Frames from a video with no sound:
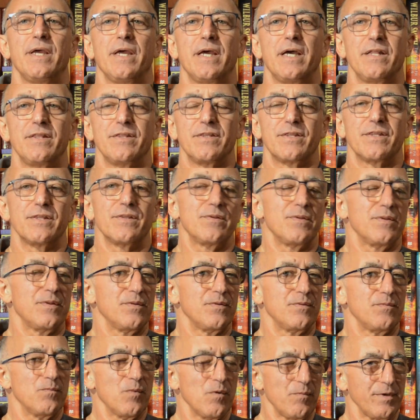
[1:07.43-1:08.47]
And
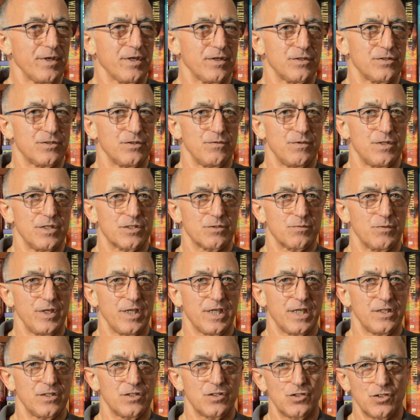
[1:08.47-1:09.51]
what we're going to do this
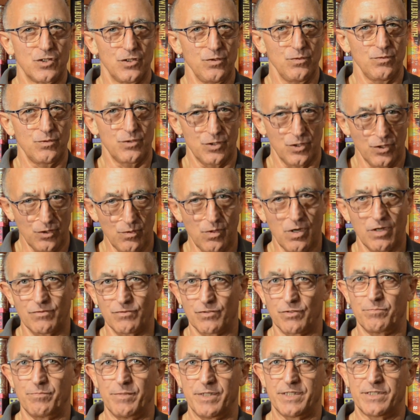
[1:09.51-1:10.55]
week is two
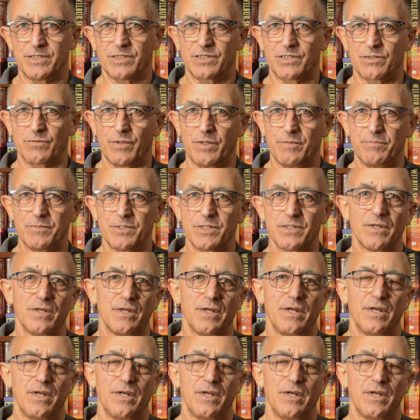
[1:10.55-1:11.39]
200 meter swims,